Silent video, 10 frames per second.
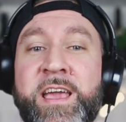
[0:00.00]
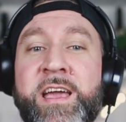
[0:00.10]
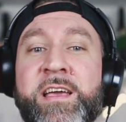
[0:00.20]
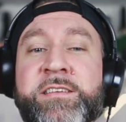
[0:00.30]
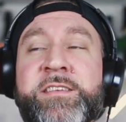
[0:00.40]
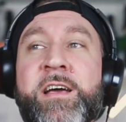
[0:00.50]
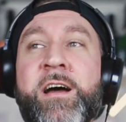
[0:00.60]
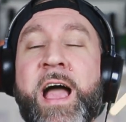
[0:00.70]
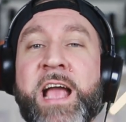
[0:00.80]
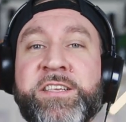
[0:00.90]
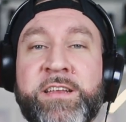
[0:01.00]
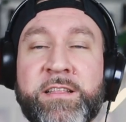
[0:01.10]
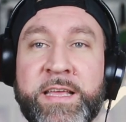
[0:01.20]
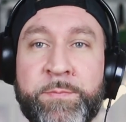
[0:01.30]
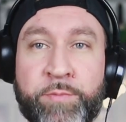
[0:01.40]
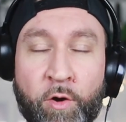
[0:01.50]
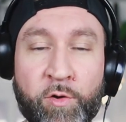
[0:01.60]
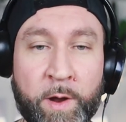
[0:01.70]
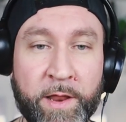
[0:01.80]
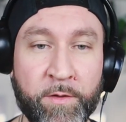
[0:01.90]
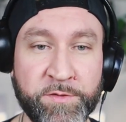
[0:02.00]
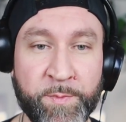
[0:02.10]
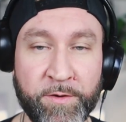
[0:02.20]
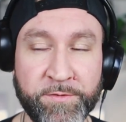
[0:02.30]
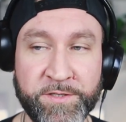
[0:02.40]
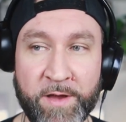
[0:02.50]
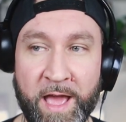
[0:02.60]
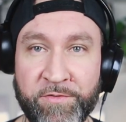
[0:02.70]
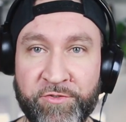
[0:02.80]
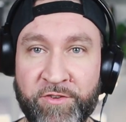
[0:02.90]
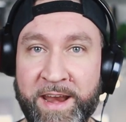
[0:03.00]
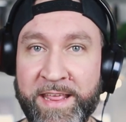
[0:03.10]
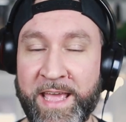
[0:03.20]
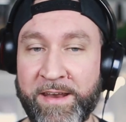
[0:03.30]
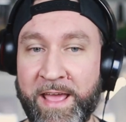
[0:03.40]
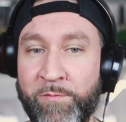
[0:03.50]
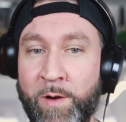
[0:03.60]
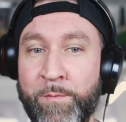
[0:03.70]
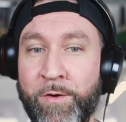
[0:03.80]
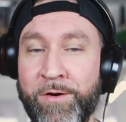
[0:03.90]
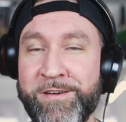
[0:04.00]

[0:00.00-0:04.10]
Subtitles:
Yes, I accidentally broke one of those bottles, so I haven't tried it yet. I have one more.